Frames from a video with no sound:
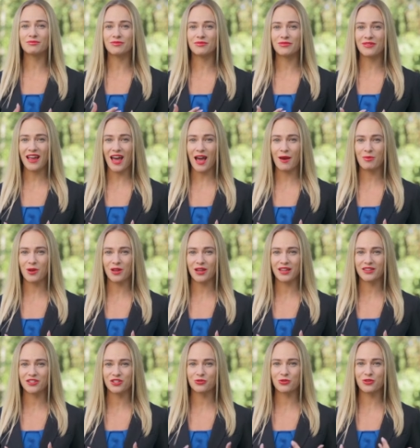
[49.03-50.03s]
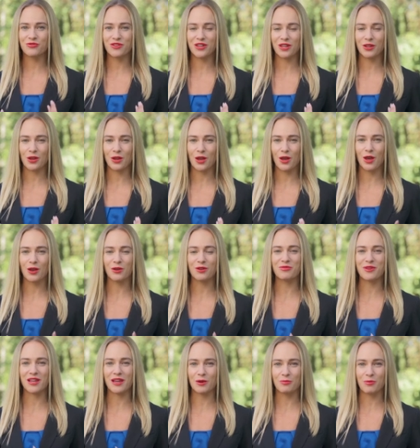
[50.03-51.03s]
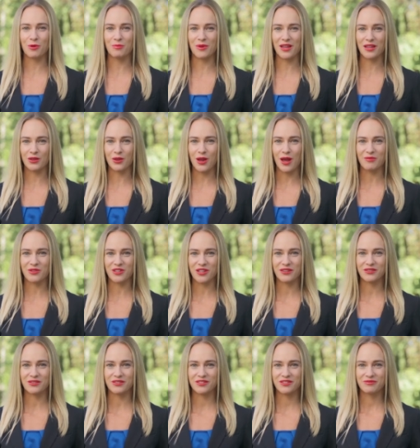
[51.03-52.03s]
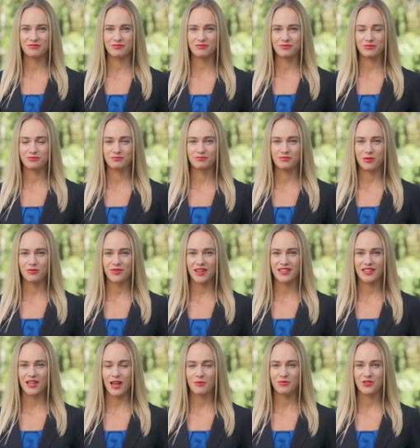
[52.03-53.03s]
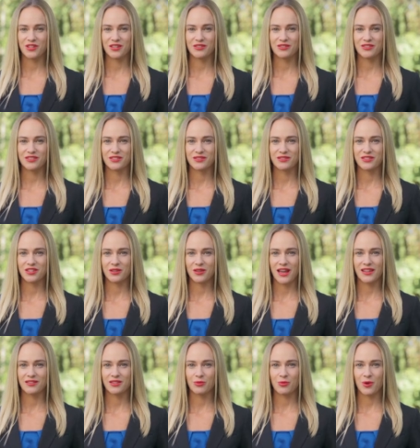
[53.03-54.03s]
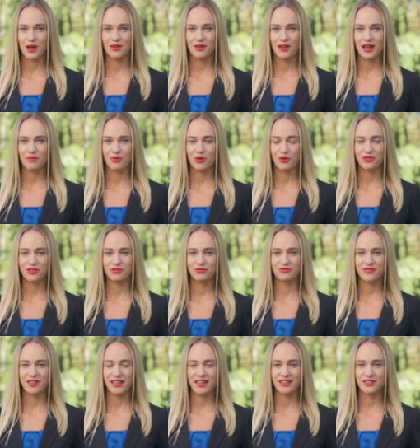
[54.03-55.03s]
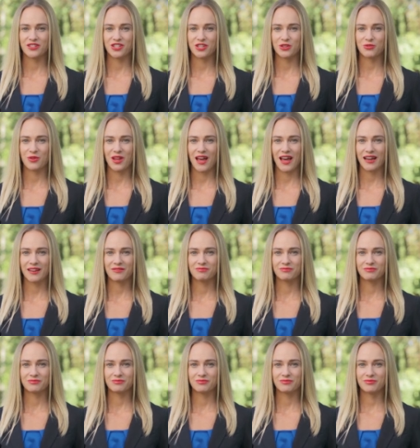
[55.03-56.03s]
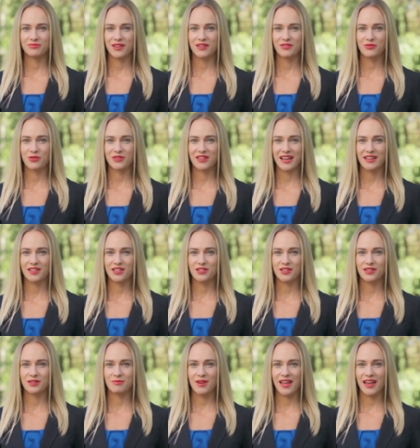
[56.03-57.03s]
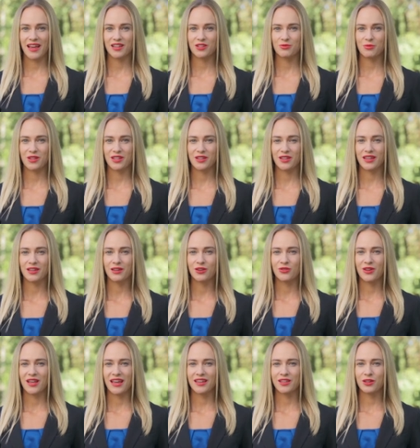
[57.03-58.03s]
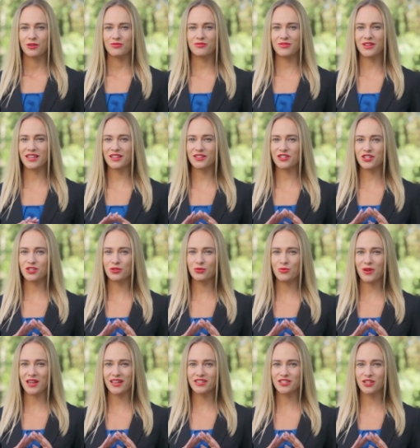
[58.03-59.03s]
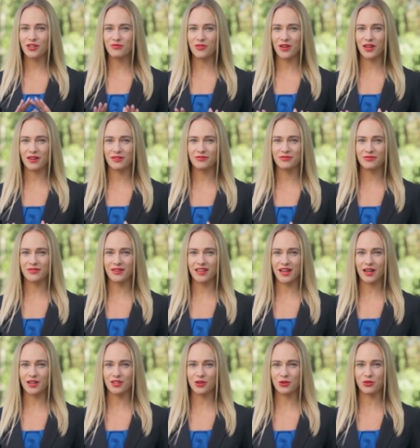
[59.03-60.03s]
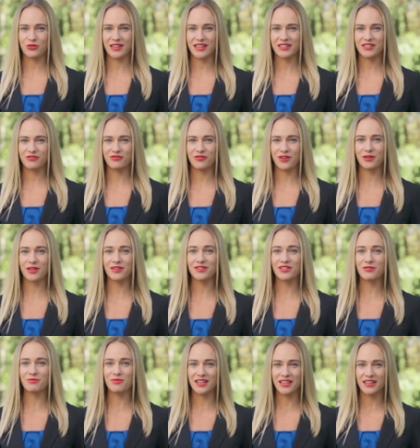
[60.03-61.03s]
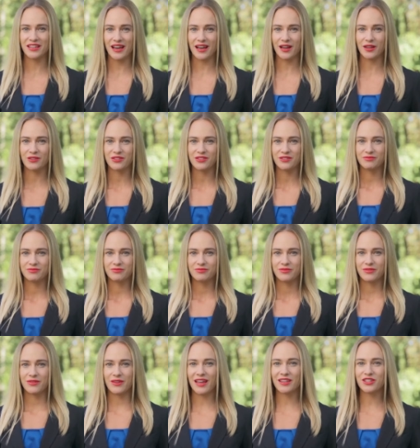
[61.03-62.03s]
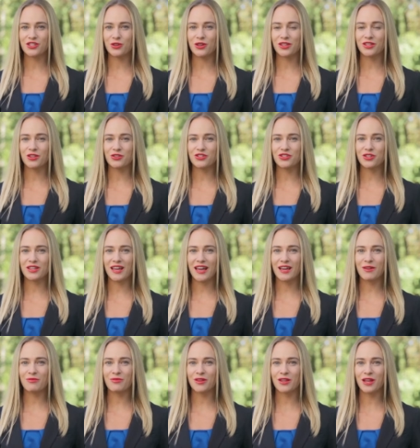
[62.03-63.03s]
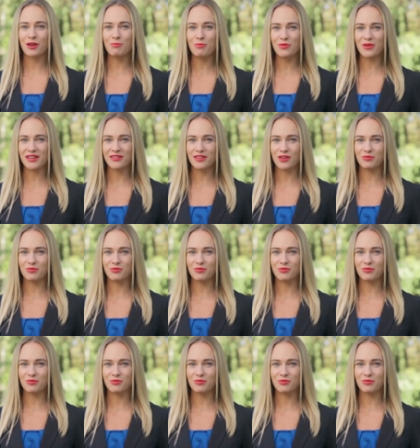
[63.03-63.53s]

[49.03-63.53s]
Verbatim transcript: Tap on it to reveal all available menu options. From these options, select the one labeled V2Ray. This will take you to the page where you can create your V2Ray server. Here you'll need to fill in some details. Enter a username, complete the